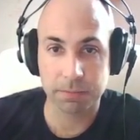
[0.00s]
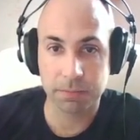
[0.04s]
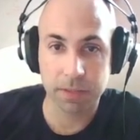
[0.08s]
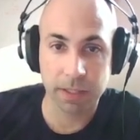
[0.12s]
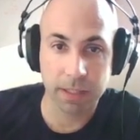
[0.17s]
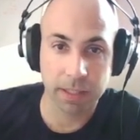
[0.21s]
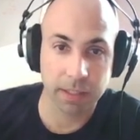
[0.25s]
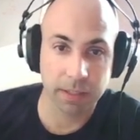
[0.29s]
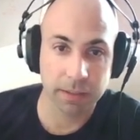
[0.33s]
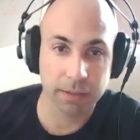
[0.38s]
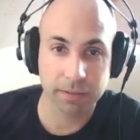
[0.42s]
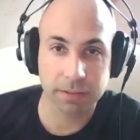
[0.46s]

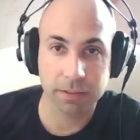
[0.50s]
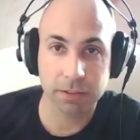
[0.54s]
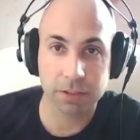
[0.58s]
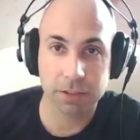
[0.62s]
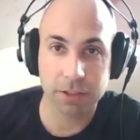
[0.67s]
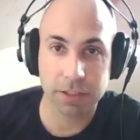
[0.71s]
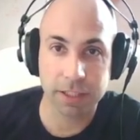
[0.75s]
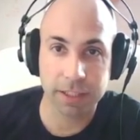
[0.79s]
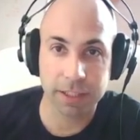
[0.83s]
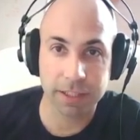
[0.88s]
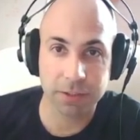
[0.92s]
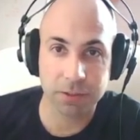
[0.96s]
and
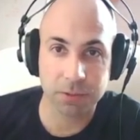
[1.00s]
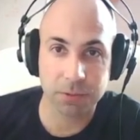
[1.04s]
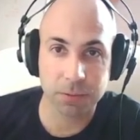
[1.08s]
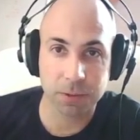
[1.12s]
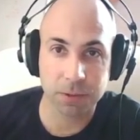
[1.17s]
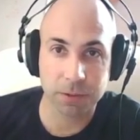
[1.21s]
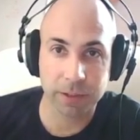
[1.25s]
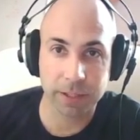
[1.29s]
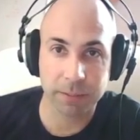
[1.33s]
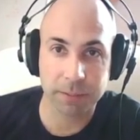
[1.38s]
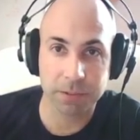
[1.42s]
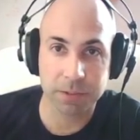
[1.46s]
as you're
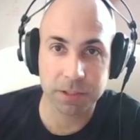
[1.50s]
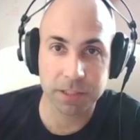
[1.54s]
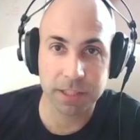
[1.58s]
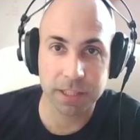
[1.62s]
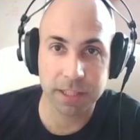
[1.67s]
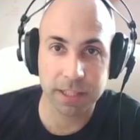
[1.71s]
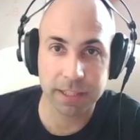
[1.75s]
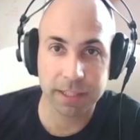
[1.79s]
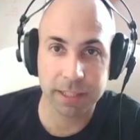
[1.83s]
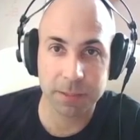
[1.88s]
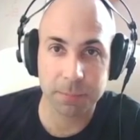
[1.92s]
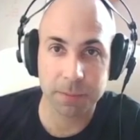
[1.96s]
wondering, I'm
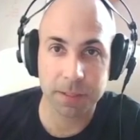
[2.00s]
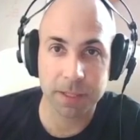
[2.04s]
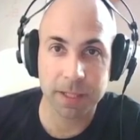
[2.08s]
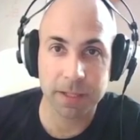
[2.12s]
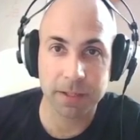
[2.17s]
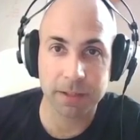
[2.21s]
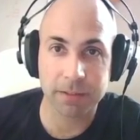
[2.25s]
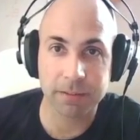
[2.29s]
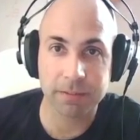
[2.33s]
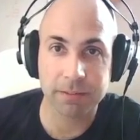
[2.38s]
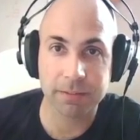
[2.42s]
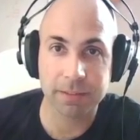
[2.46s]
seeing it up
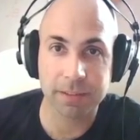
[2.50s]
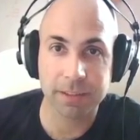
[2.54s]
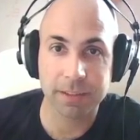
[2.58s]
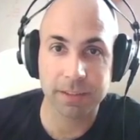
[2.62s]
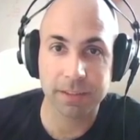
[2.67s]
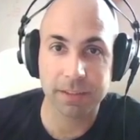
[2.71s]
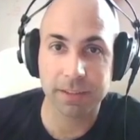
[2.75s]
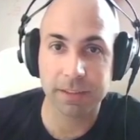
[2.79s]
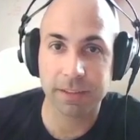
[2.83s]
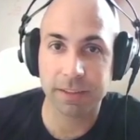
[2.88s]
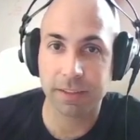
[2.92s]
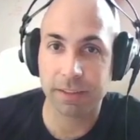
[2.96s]
here in
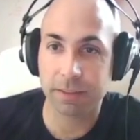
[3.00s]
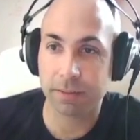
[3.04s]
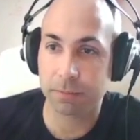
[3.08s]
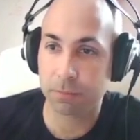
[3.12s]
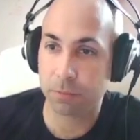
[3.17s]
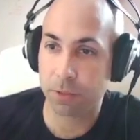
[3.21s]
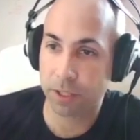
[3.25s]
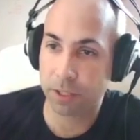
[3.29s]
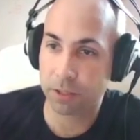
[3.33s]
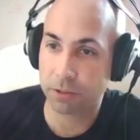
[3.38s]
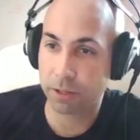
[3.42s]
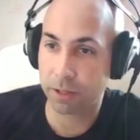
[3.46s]
the
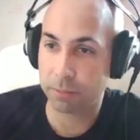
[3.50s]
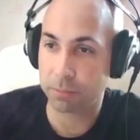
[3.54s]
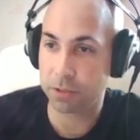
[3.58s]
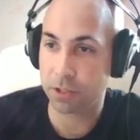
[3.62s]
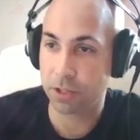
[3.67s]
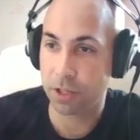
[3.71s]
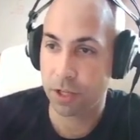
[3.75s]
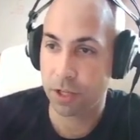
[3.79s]
breadcrumbs.